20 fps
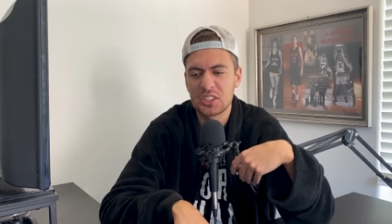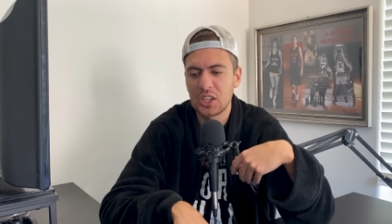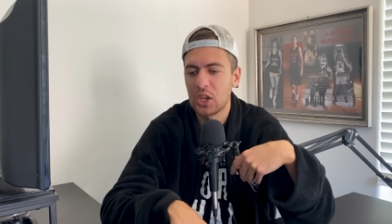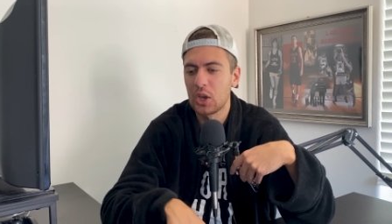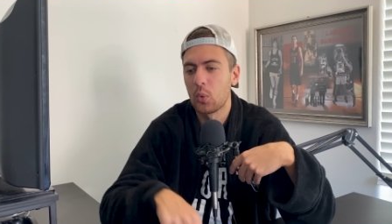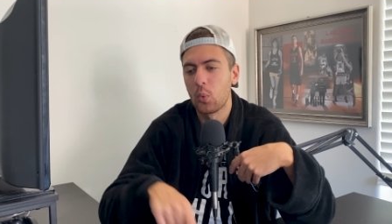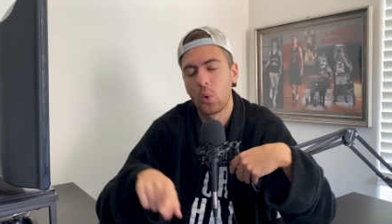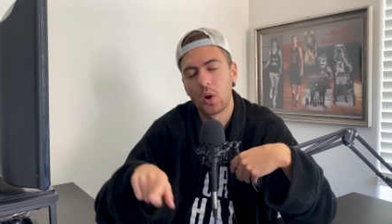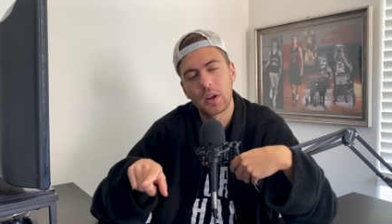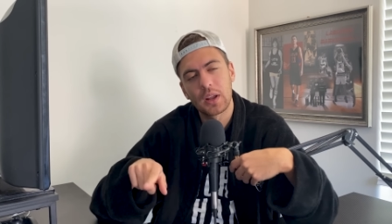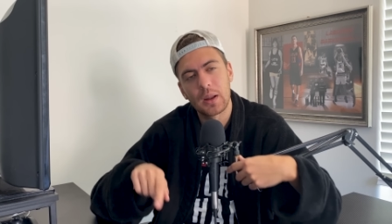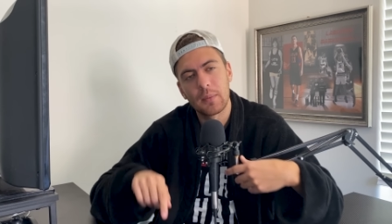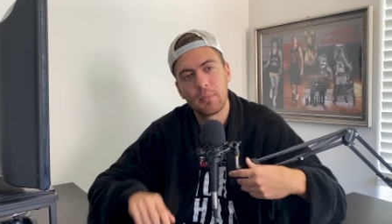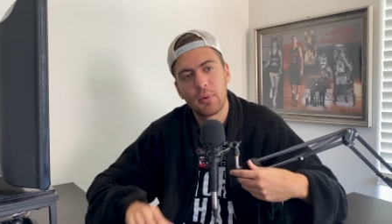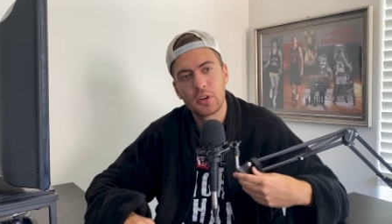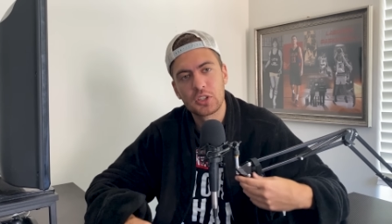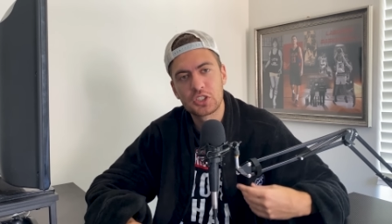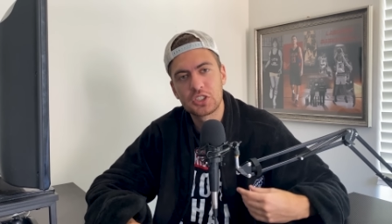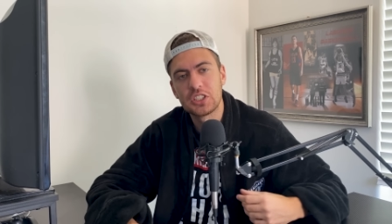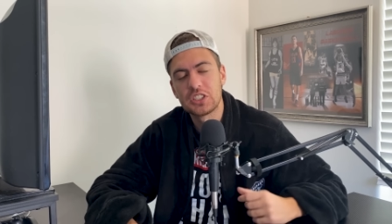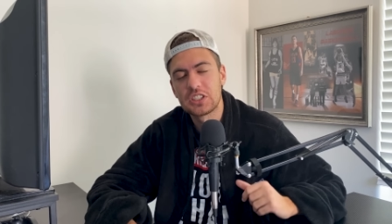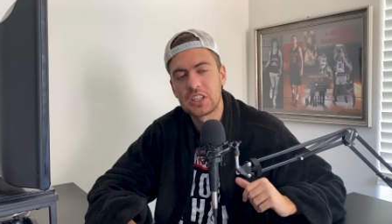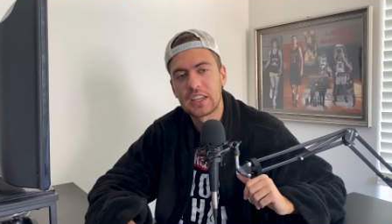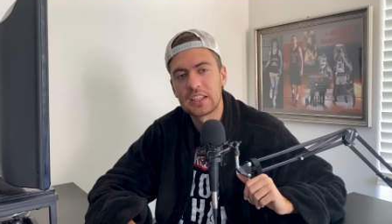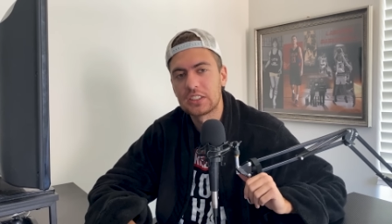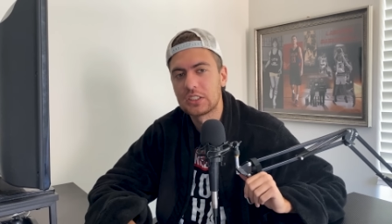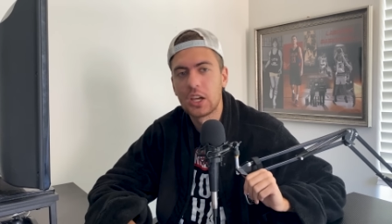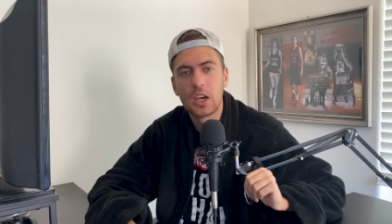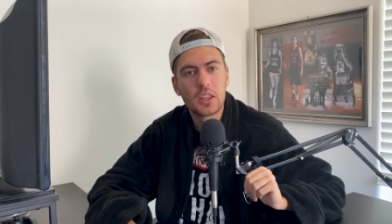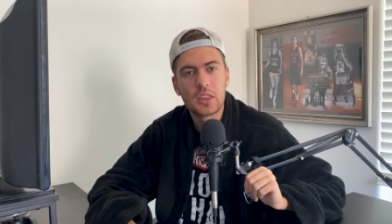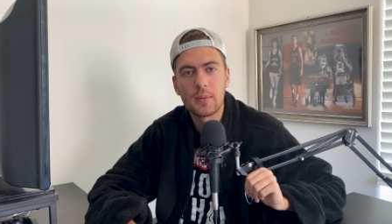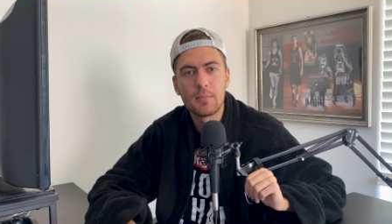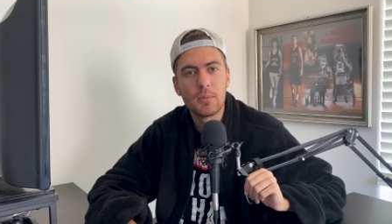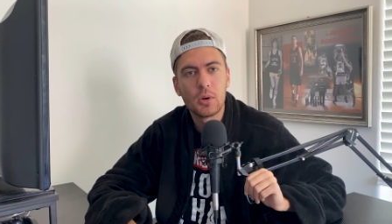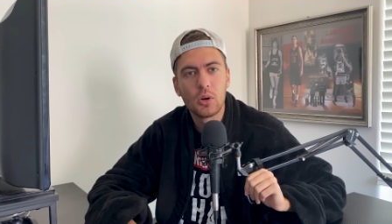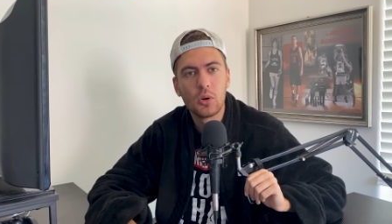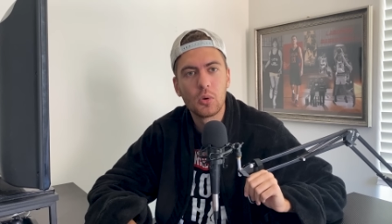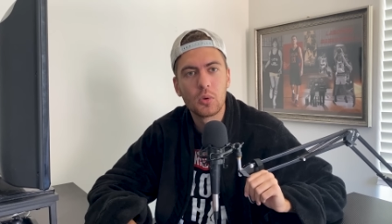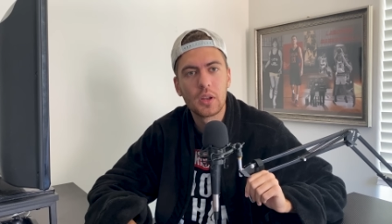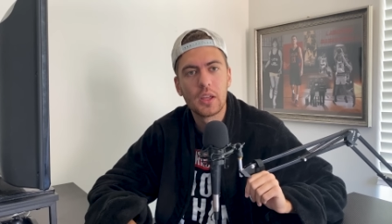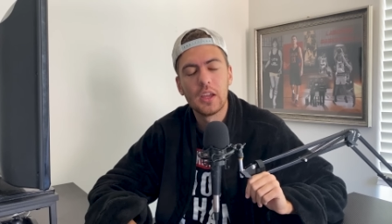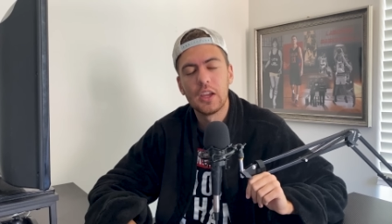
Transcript: we're going to push this thing to the moon.